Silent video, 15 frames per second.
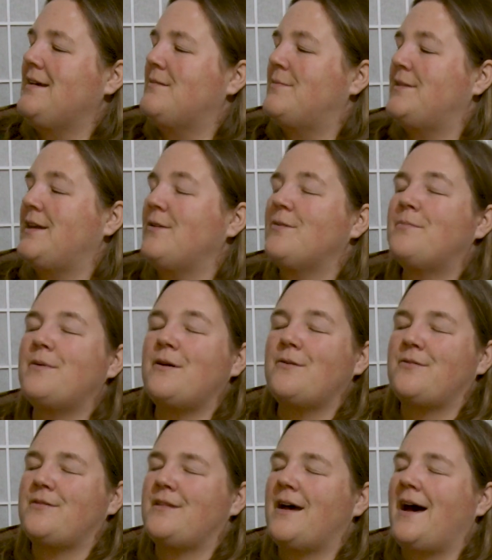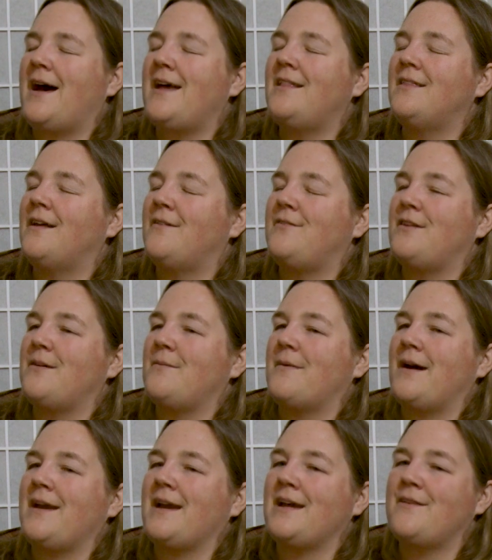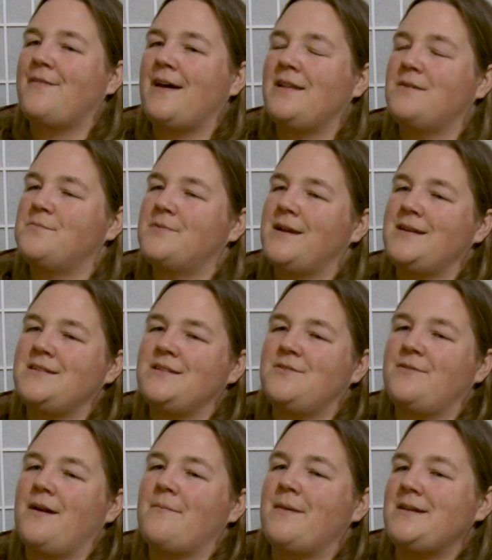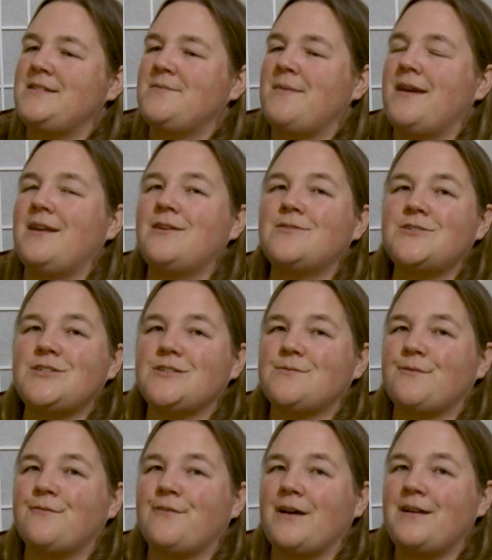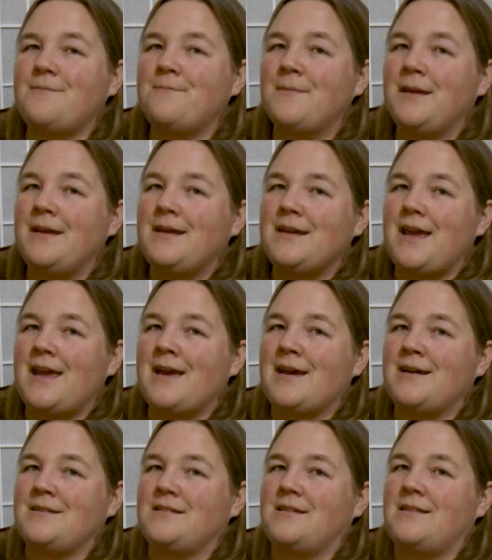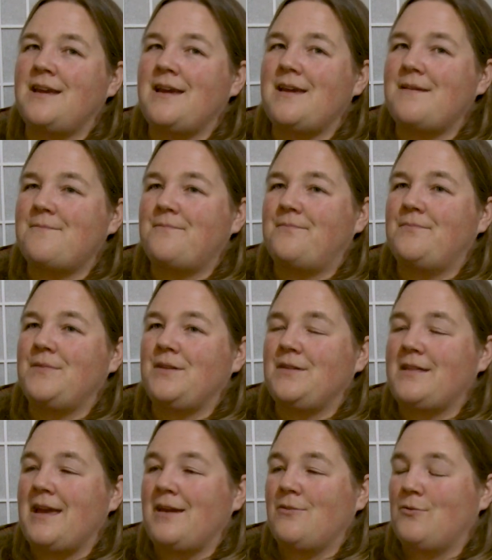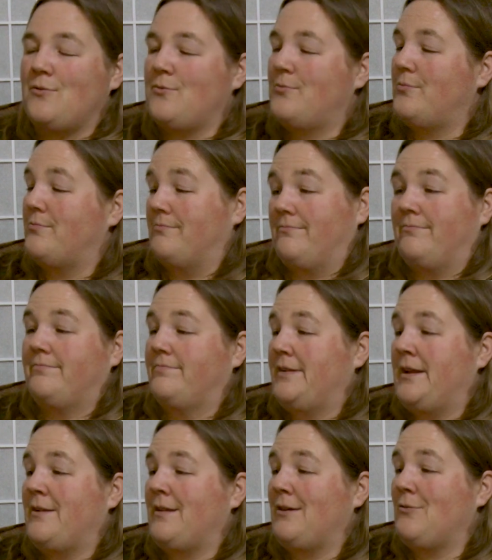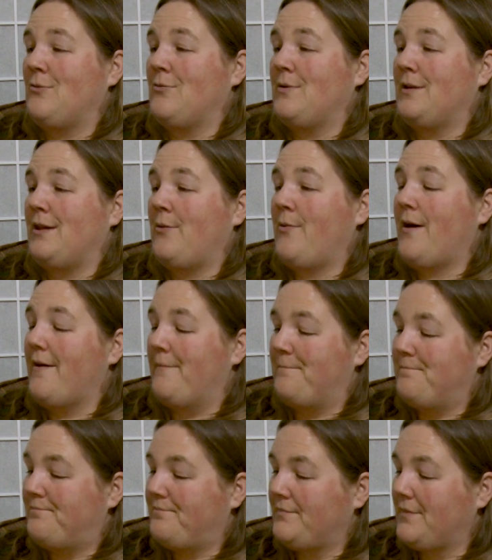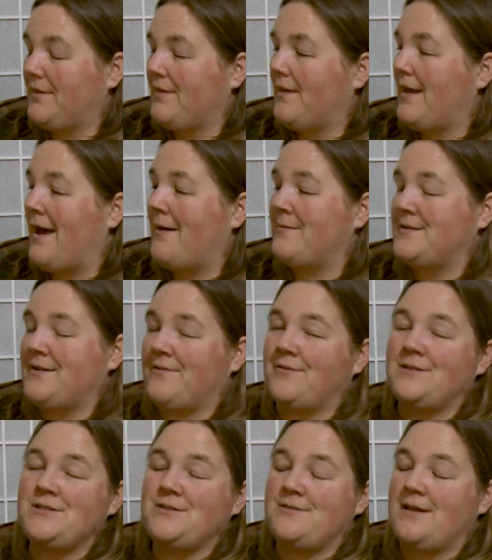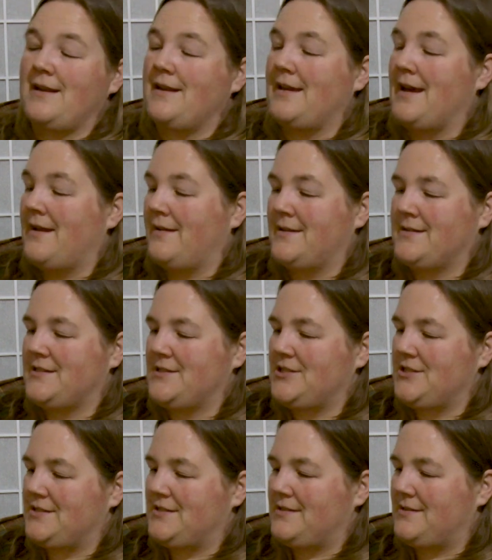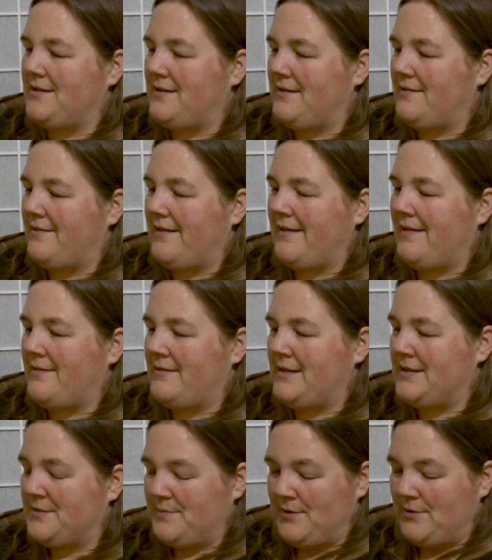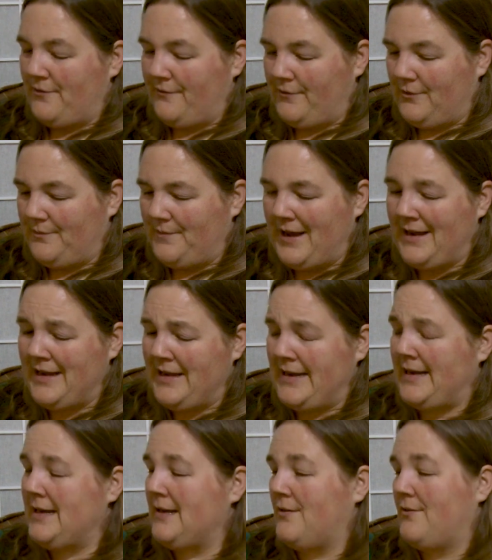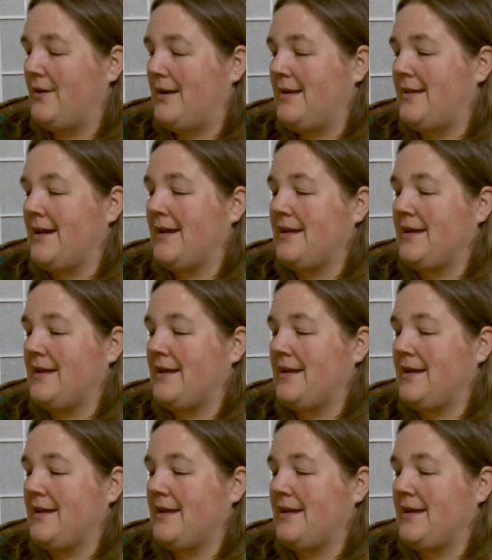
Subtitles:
But they were both, I love them. I kind of had them planted around my tomatoes just for fun. And they grew, they grew really well. I would definitely do that again because it's beautiful. I didn't eat it or anything.